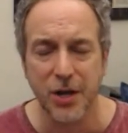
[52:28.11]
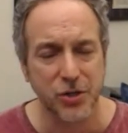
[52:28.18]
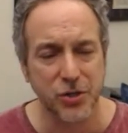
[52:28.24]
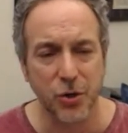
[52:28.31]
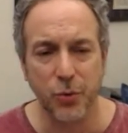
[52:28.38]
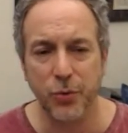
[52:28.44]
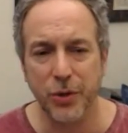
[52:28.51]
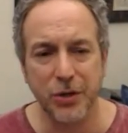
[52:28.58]

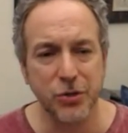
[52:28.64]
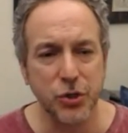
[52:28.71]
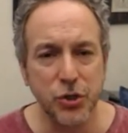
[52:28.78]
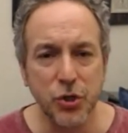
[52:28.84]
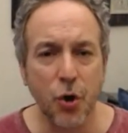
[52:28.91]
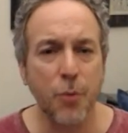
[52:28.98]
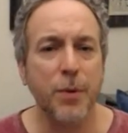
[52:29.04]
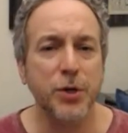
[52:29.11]
So there's
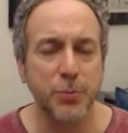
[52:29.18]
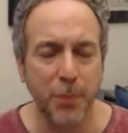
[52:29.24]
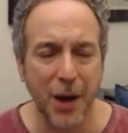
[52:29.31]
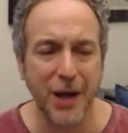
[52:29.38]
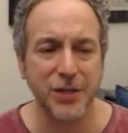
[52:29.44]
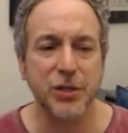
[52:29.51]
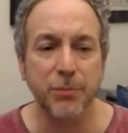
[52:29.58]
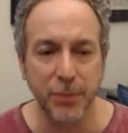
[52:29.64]
so much
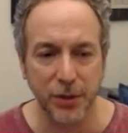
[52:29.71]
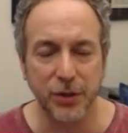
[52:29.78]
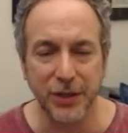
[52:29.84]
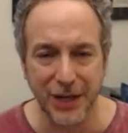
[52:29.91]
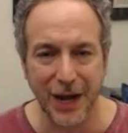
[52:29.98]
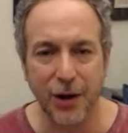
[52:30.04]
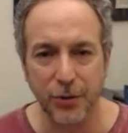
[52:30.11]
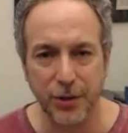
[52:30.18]

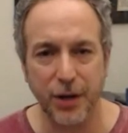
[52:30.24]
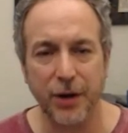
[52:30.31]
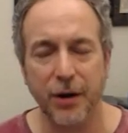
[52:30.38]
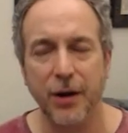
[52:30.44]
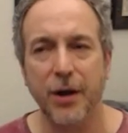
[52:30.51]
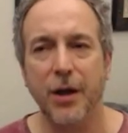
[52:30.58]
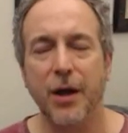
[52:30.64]
possibility out there.